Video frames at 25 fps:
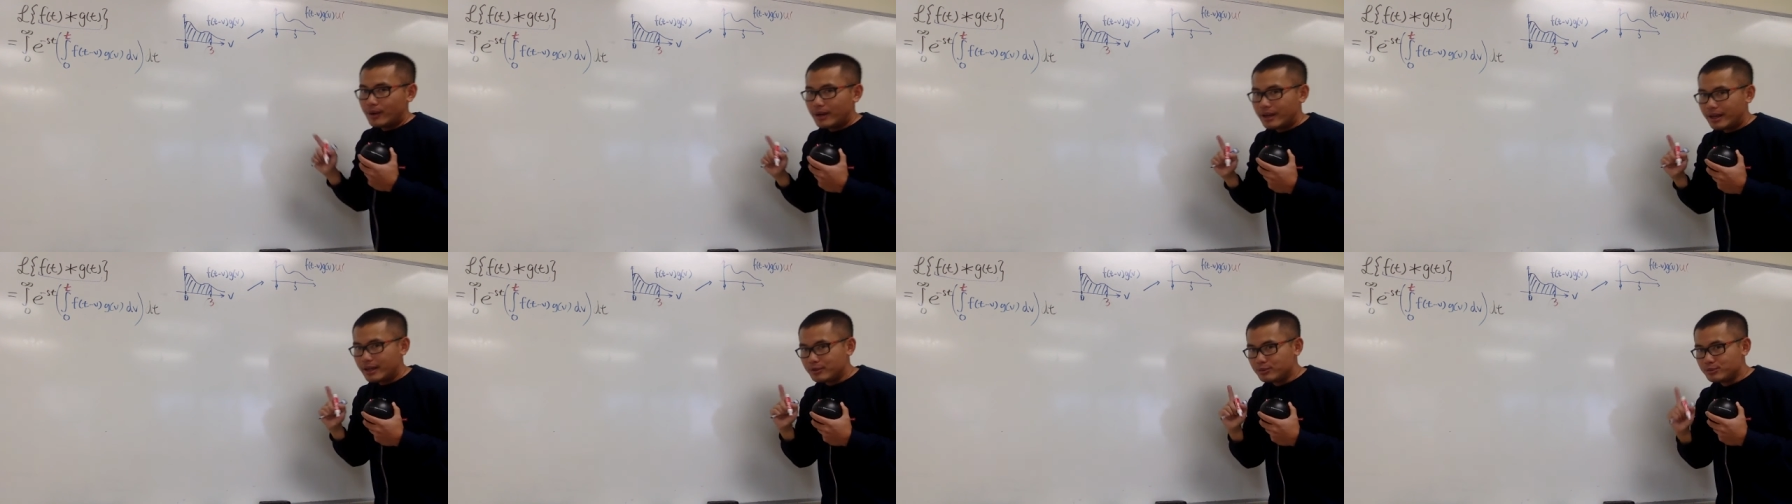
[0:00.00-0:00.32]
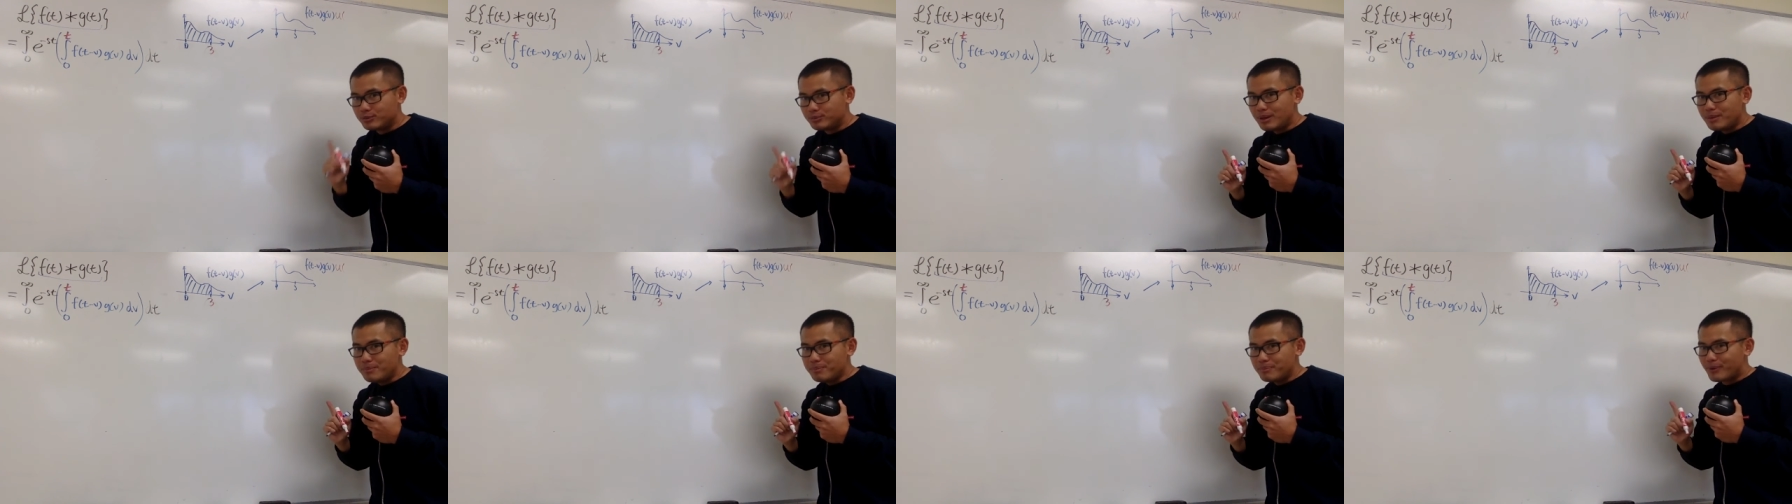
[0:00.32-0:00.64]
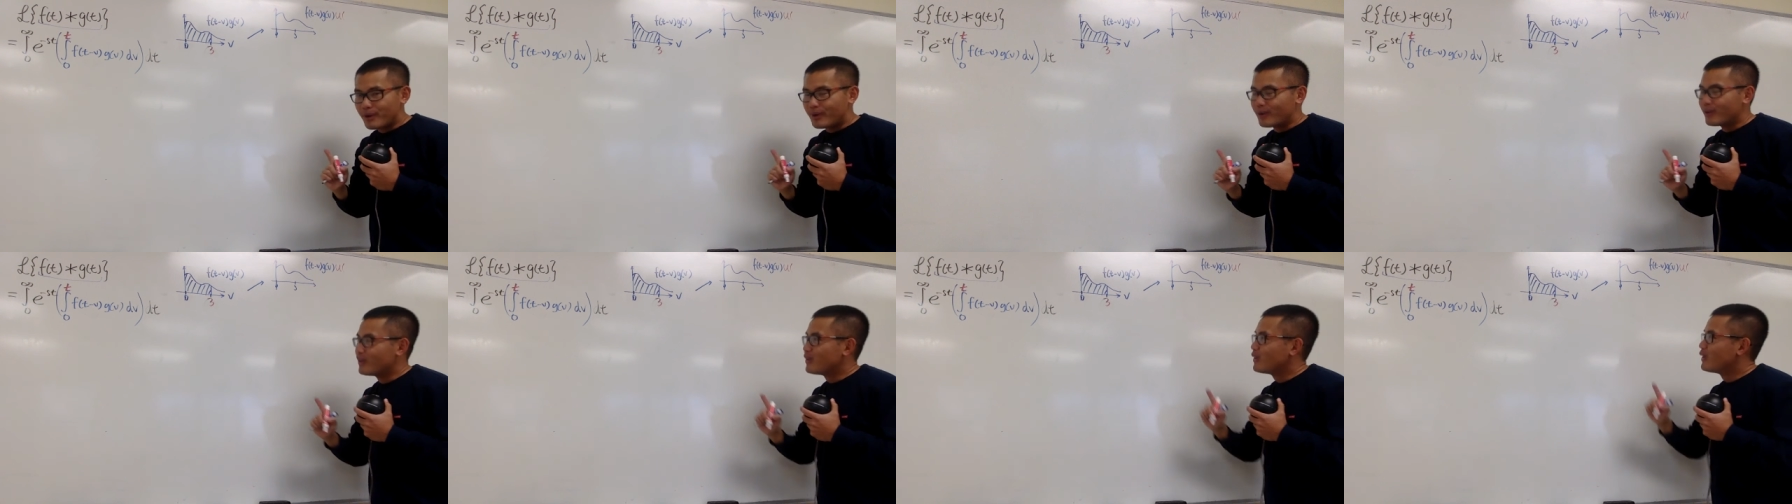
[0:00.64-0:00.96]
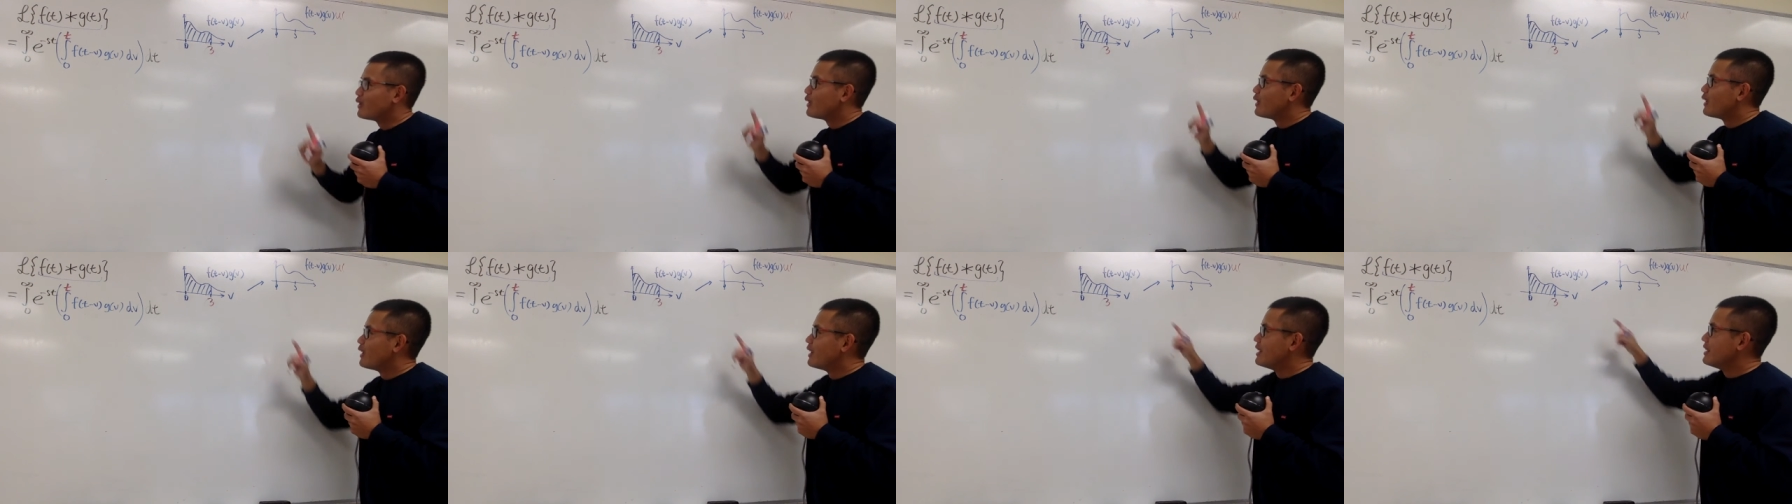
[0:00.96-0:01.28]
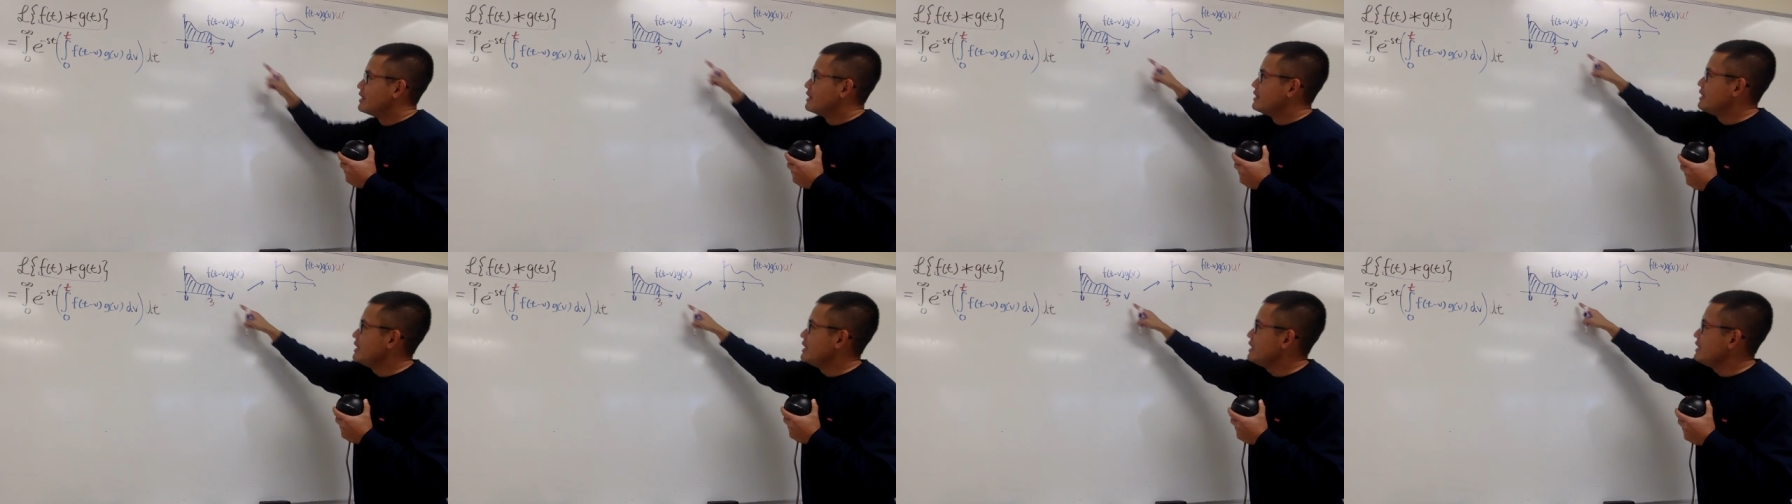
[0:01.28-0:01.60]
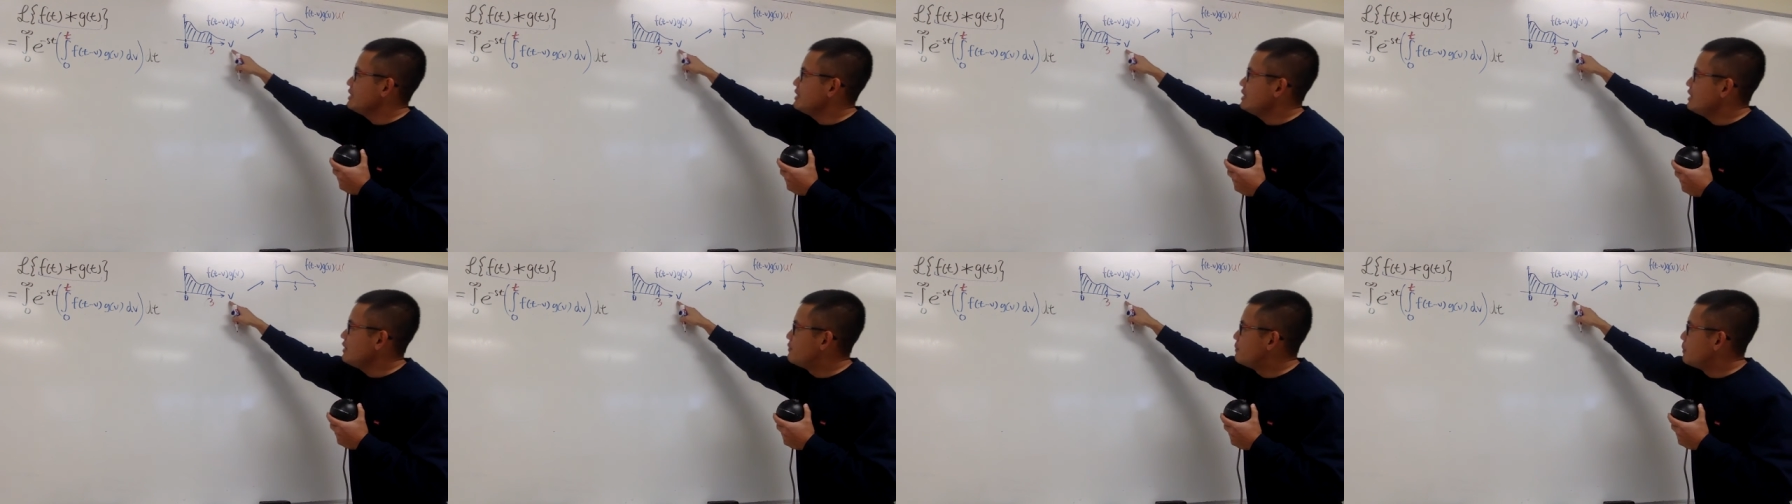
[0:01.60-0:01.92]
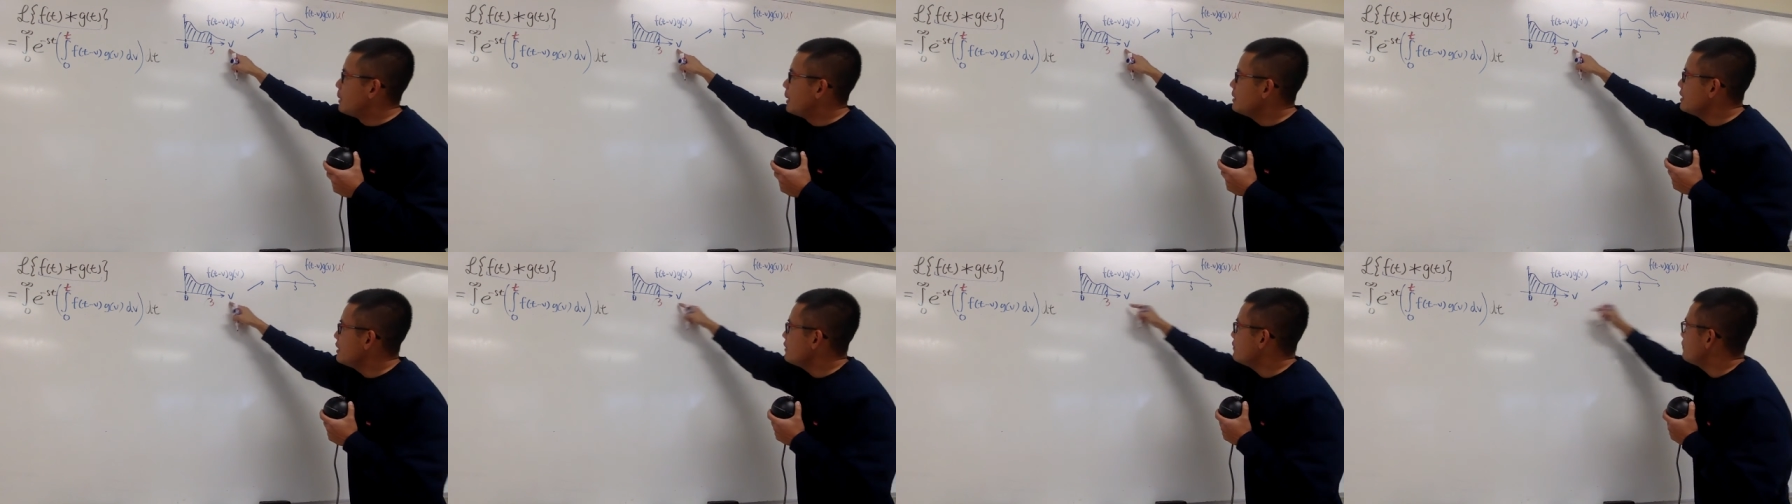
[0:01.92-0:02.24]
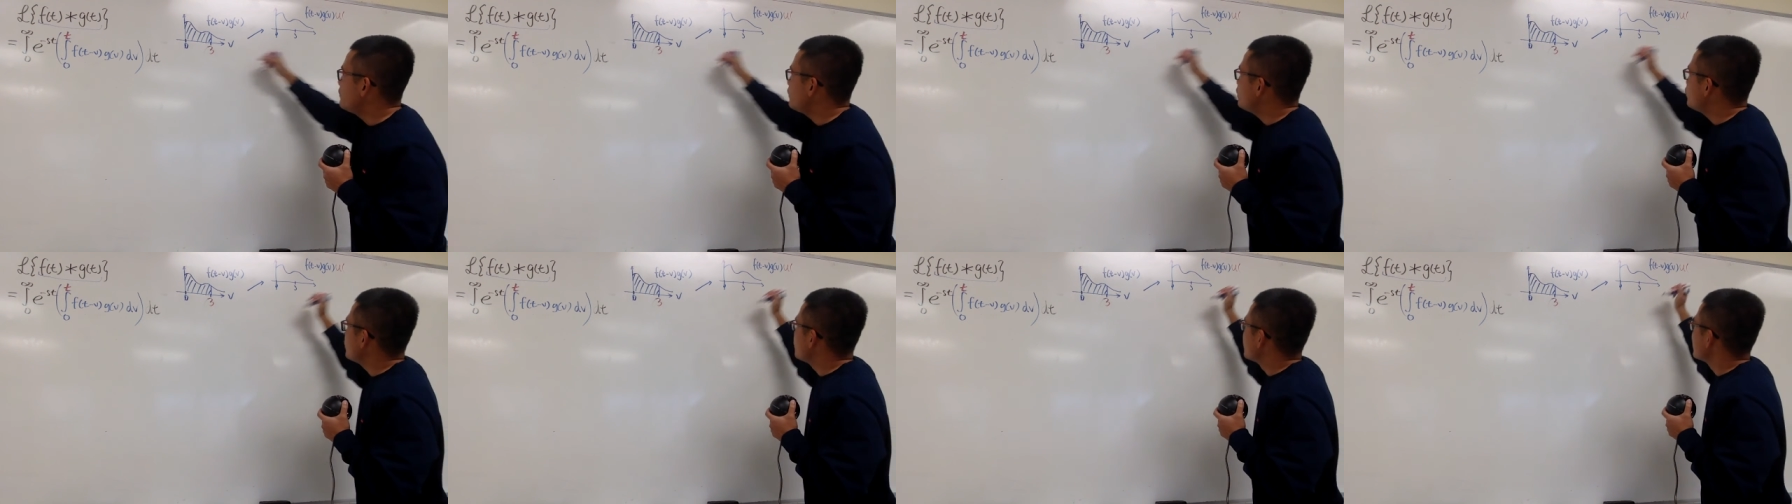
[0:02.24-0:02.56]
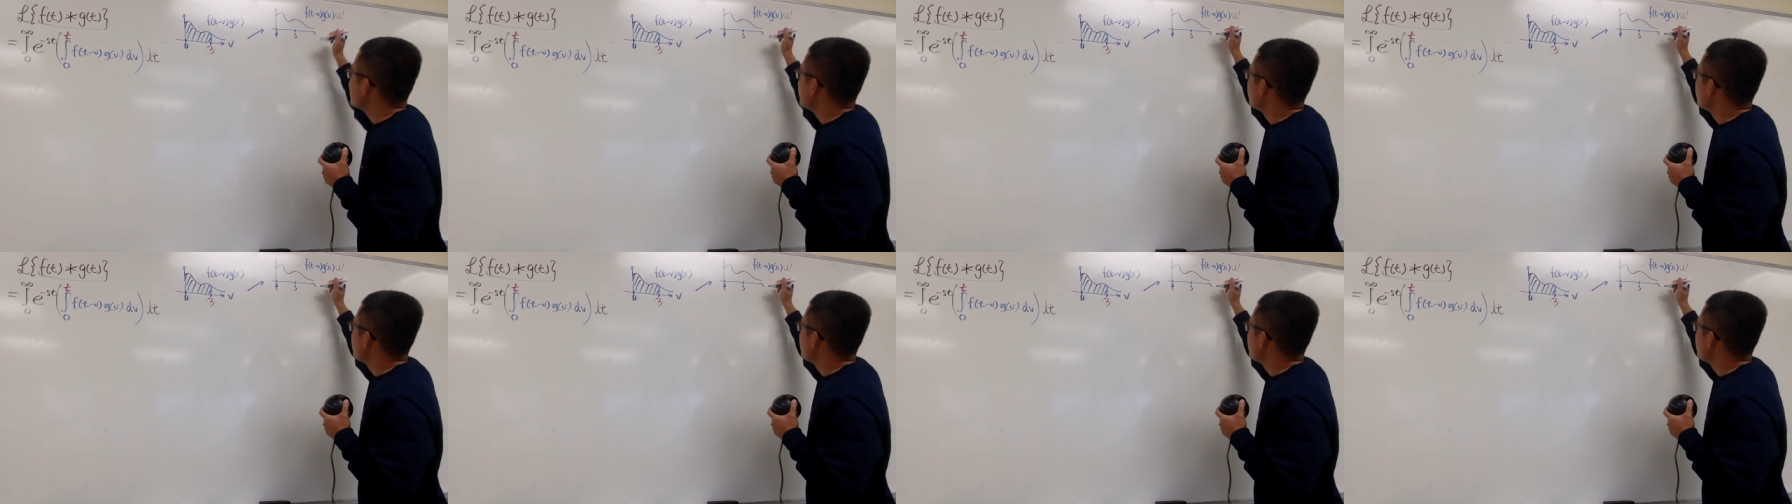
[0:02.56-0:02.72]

And remember, the independent variable